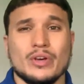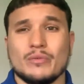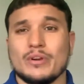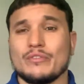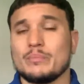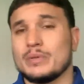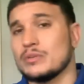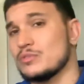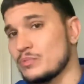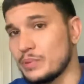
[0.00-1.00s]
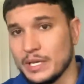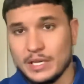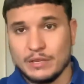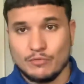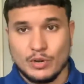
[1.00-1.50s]
whatever bills you're
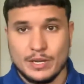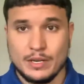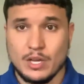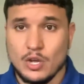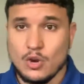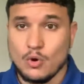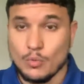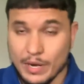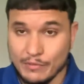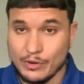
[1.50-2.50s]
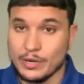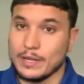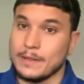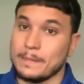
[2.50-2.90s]
paying, rent or whatever.